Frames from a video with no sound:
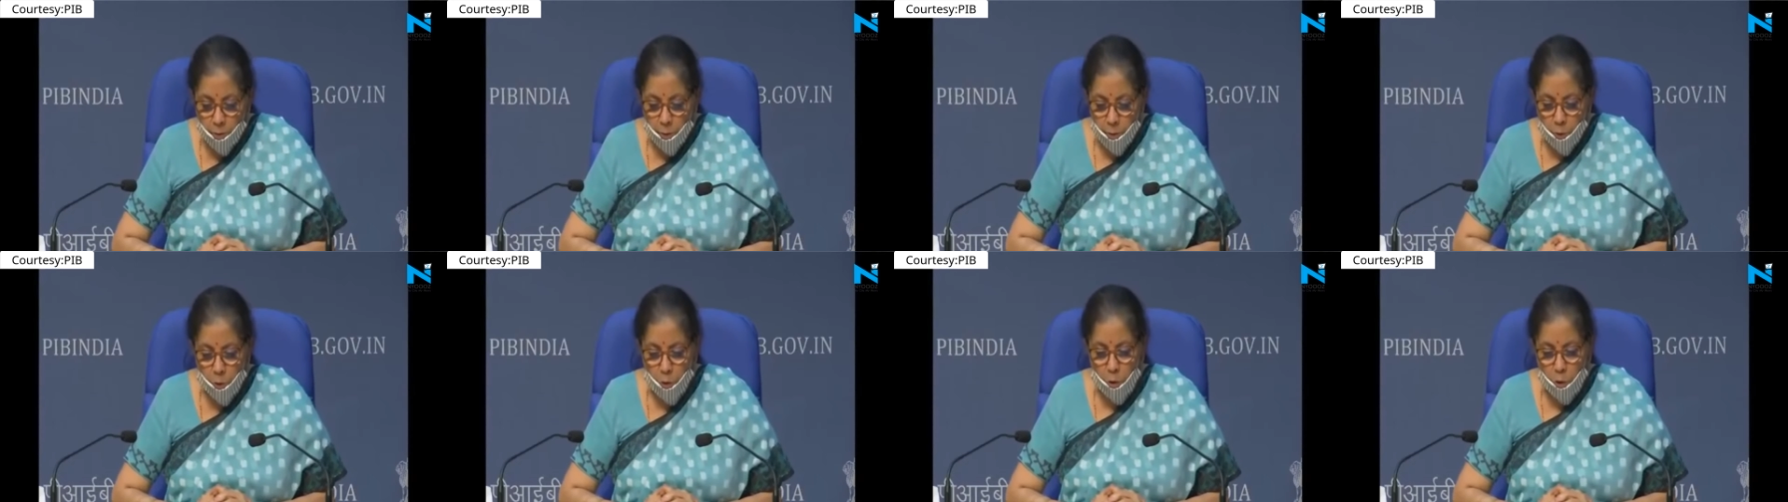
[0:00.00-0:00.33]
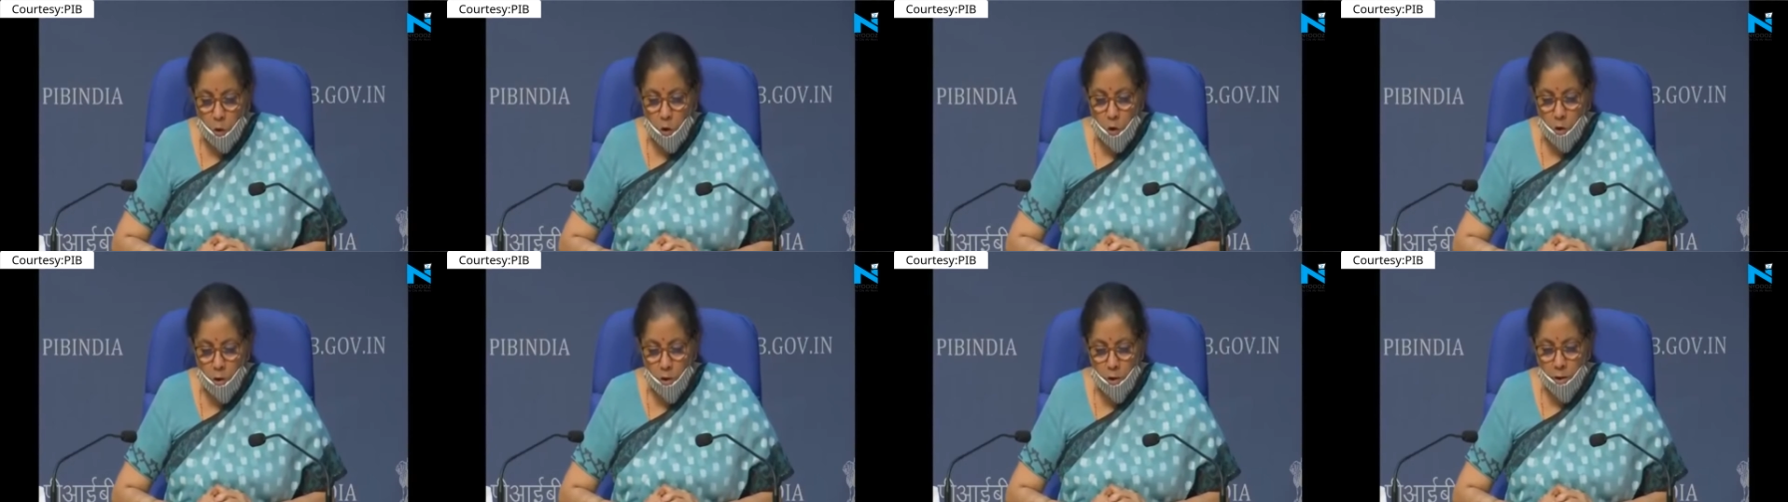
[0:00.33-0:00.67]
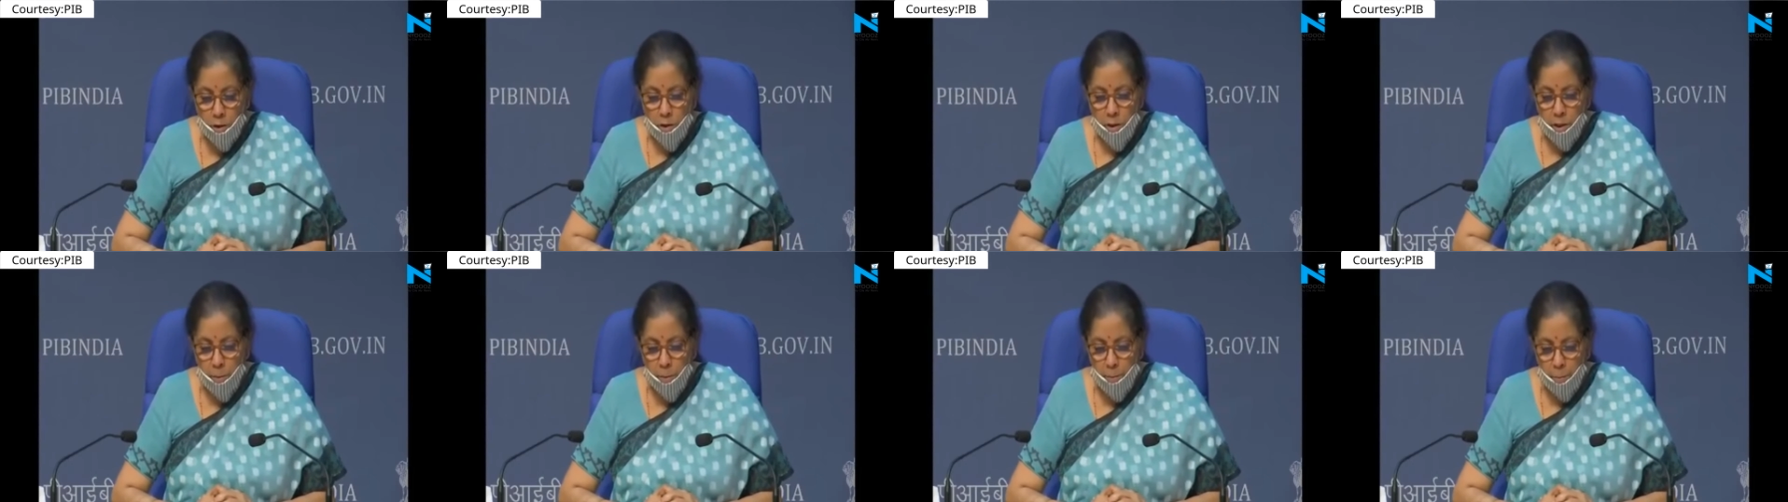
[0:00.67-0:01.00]
for all
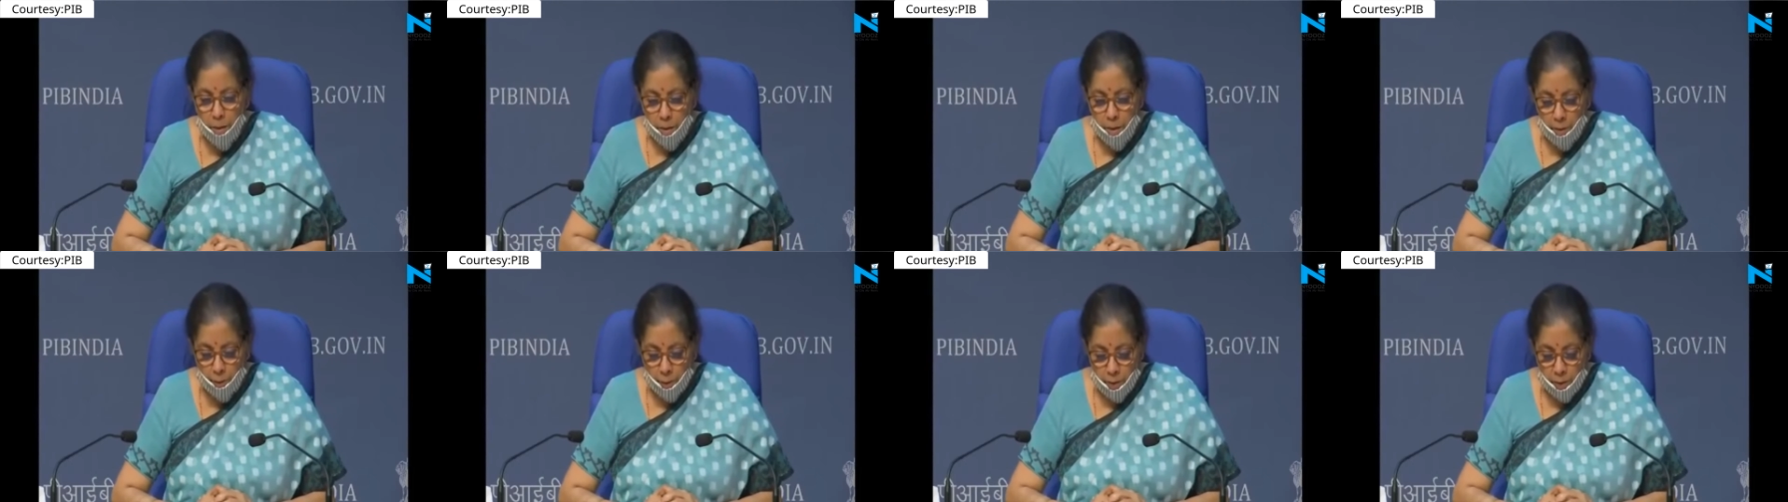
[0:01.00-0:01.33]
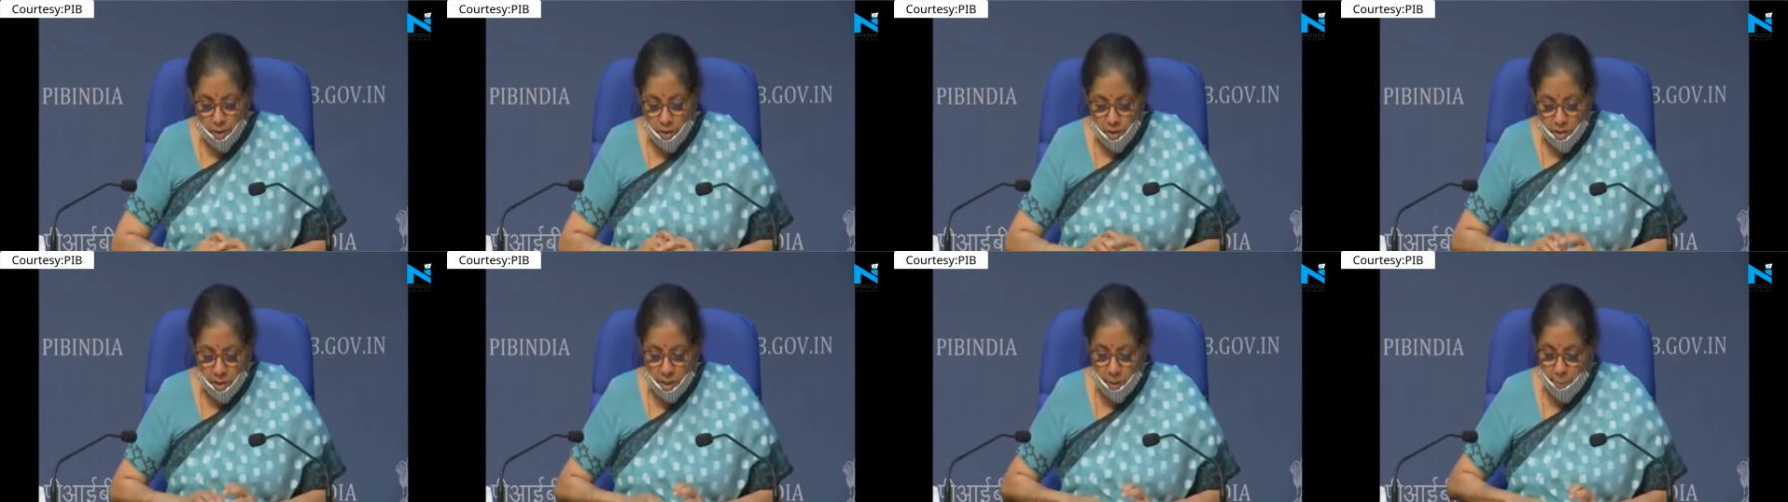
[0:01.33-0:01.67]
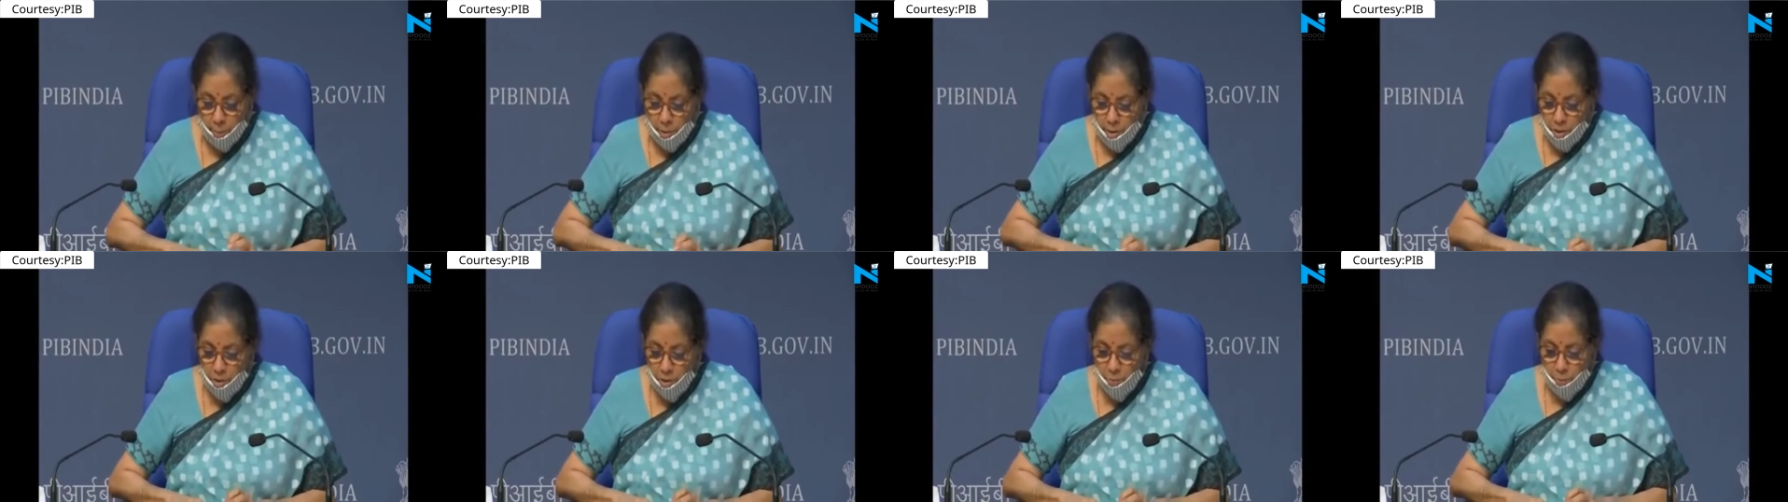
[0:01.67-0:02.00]
EPF
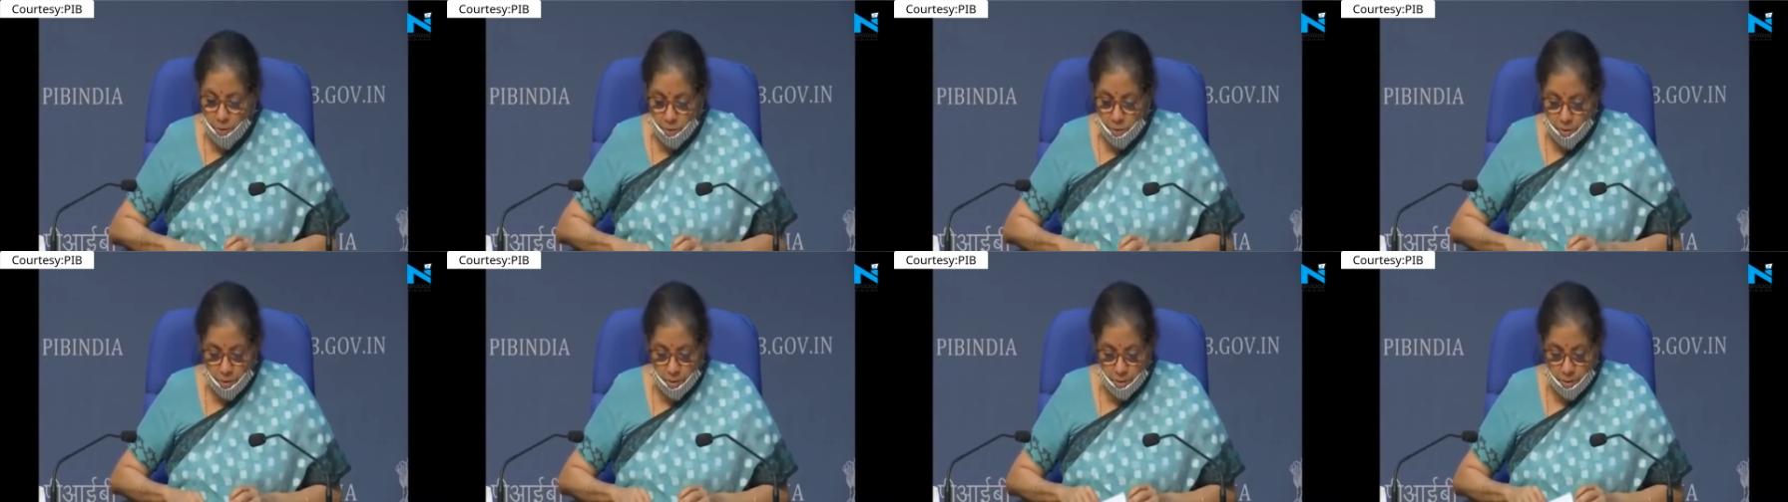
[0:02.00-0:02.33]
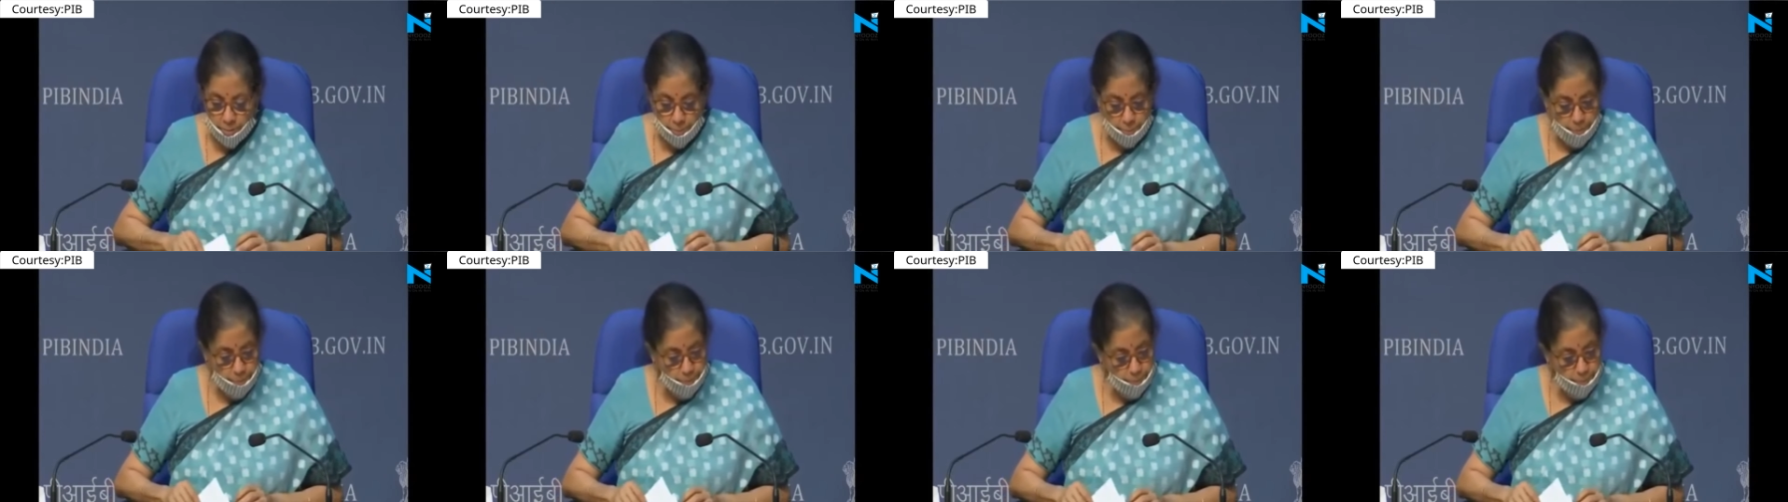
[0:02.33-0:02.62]
establishments.